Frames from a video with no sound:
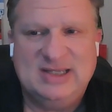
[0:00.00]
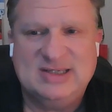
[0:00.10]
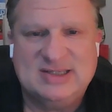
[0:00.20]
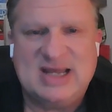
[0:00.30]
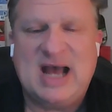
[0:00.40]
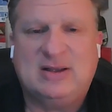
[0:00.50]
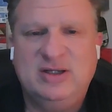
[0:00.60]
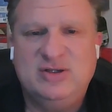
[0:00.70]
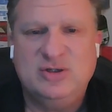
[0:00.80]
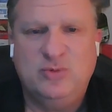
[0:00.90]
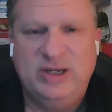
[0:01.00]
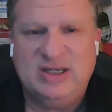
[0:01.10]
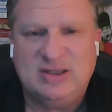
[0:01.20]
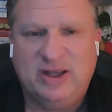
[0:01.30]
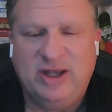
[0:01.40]
It's exactly two
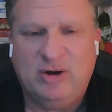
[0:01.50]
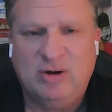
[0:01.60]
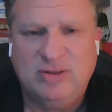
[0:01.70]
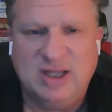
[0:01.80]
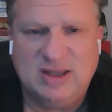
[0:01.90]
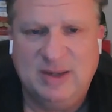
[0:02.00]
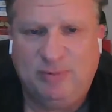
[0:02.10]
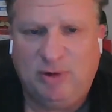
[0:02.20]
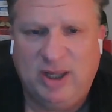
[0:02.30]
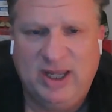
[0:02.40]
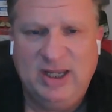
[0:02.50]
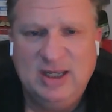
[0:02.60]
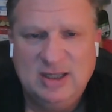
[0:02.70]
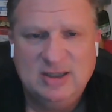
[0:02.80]
weeks later that they play